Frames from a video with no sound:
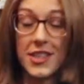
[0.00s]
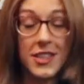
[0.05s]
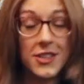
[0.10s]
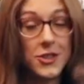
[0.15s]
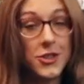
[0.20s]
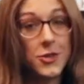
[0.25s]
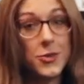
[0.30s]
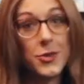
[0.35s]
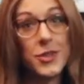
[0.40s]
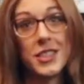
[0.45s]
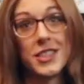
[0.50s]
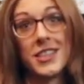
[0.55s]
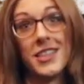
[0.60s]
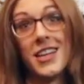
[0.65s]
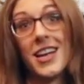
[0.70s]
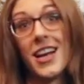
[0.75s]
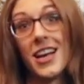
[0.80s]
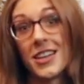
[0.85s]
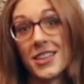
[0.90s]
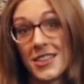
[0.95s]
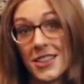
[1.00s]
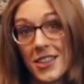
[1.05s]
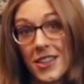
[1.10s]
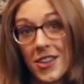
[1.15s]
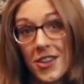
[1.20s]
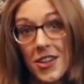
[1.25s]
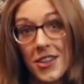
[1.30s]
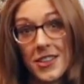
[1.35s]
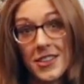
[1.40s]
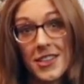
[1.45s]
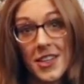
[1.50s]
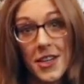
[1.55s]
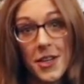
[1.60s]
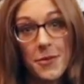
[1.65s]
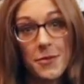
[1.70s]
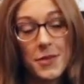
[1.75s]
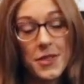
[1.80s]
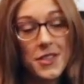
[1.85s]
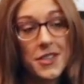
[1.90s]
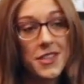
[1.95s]
and Thunder was an excellent
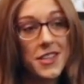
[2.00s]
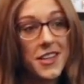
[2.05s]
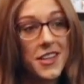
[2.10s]
concept.